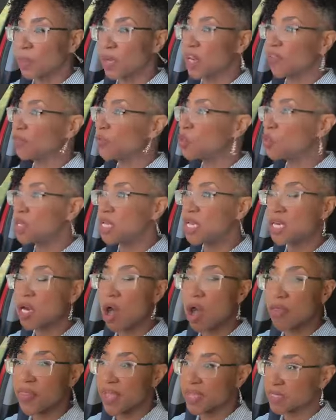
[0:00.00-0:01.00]
But if you need
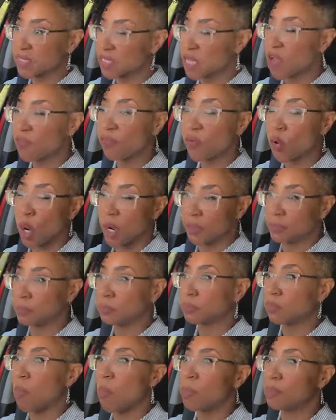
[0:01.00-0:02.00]
all that stuff on,
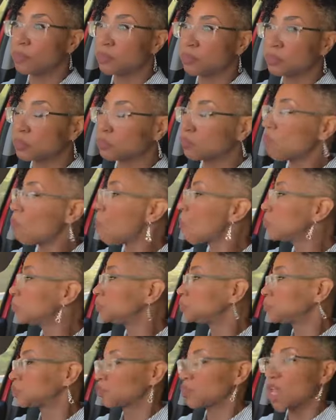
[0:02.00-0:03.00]

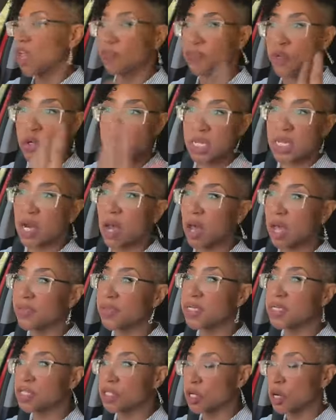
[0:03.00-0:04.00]
if you need all
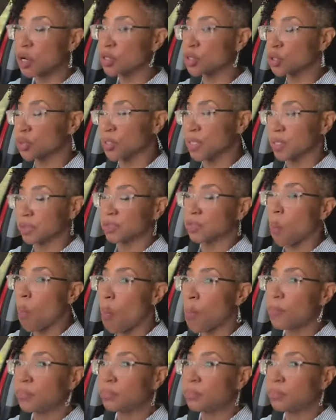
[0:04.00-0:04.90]
these surgeries,